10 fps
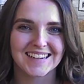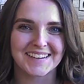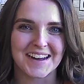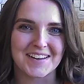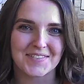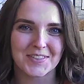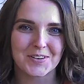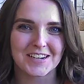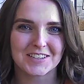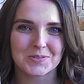Hi, fifth
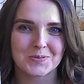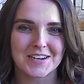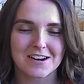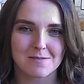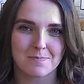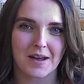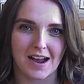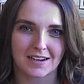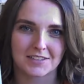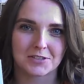graders. We are
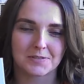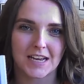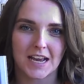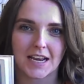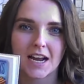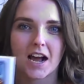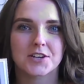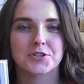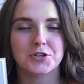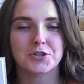back to read
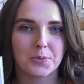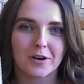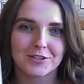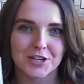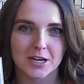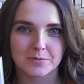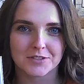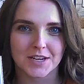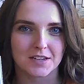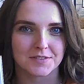two more
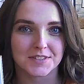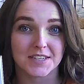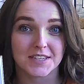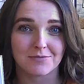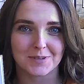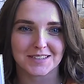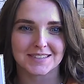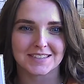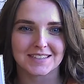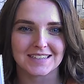chapters out of Save Me a
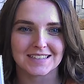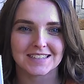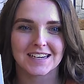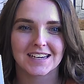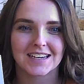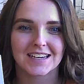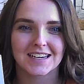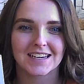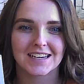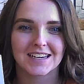Seat.
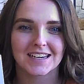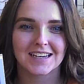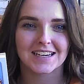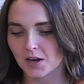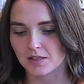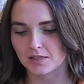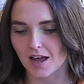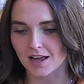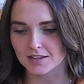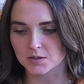So
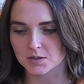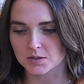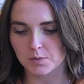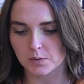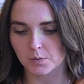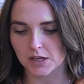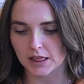last week when